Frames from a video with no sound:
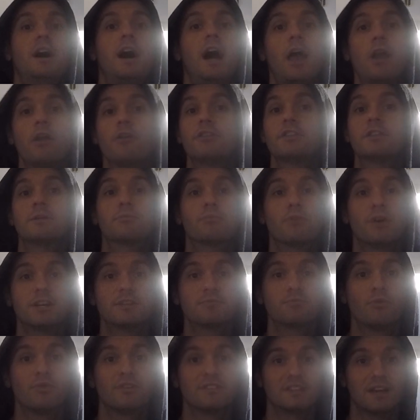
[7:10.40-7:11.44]
I don't think the price
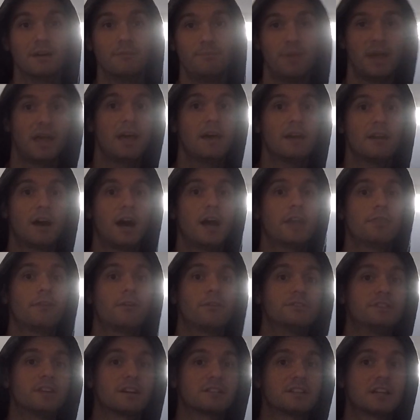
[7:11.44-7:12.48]
point is that bad. I thought
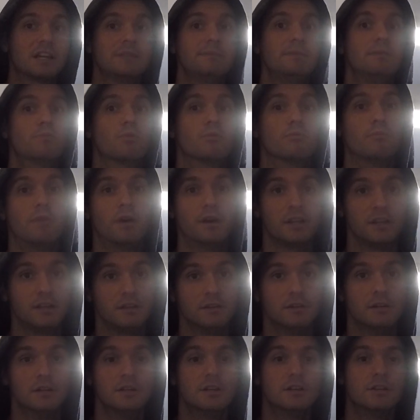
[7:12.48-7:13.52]
it was actually going to be more money.